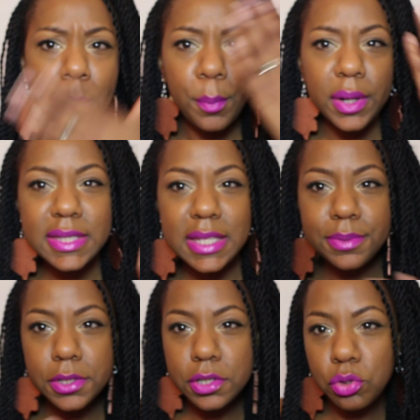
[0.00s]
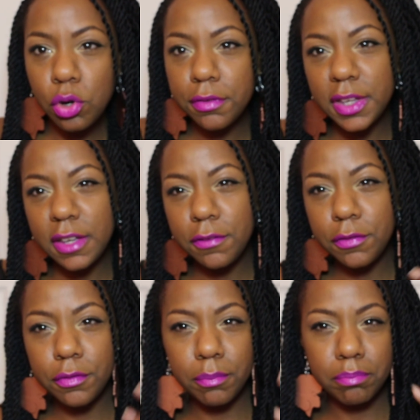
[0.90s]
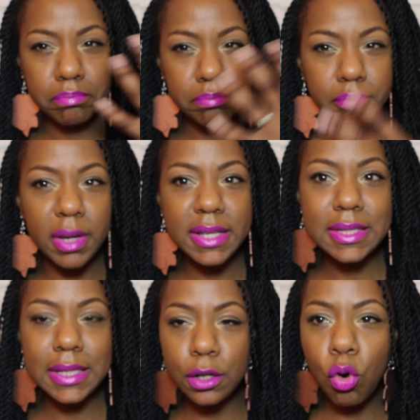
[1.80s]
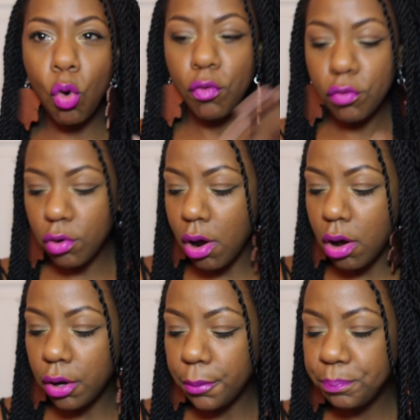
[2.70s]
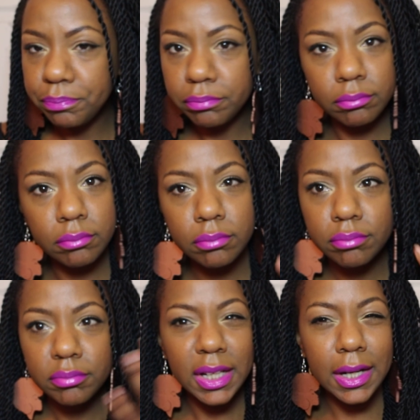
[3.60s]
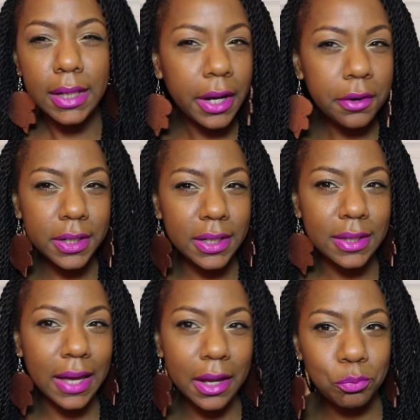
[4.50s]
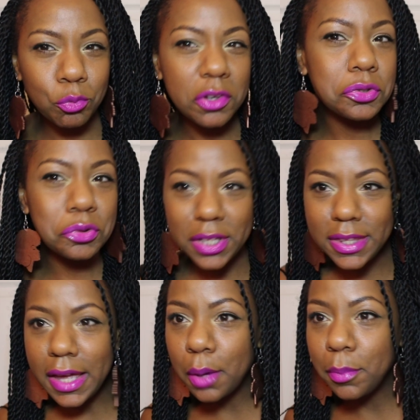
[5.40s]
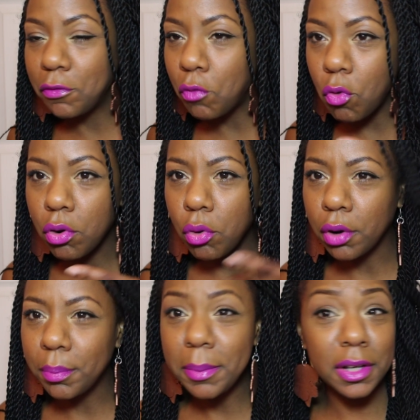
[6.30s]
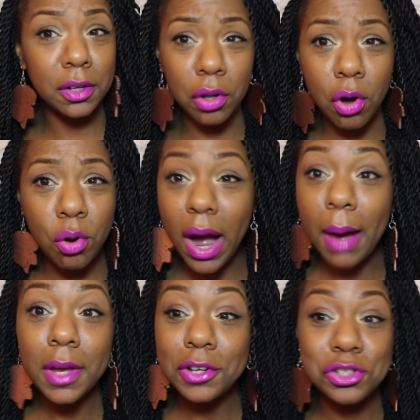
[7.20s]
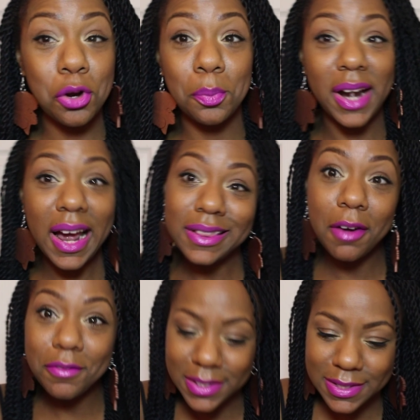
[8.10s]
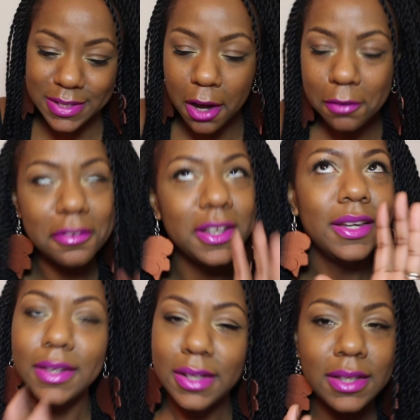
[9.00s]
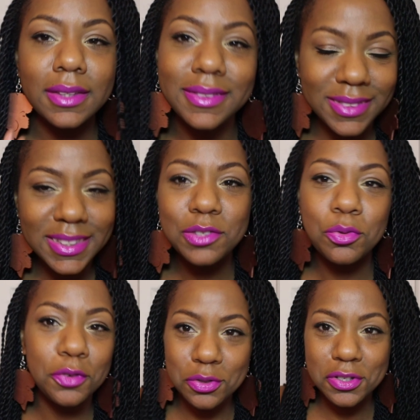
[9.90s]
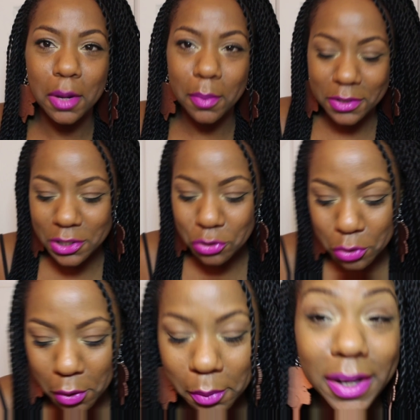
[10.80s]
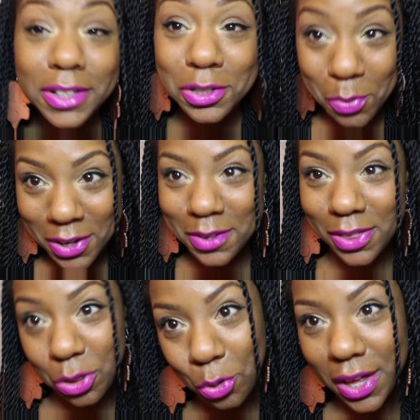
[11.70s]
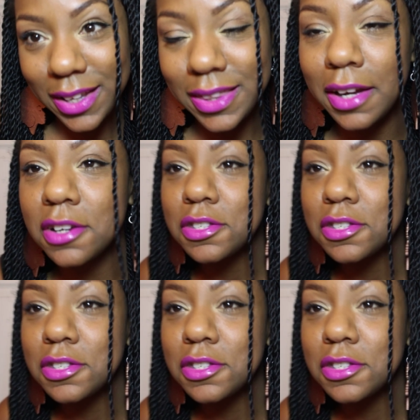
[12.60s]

But it seems to sort of give my skin an overall clarity that wasn't really there before, or maybe glow. I'm not sure, but I love this stuff. This review is not about tea tree oil, but I just wanted to throw that in there.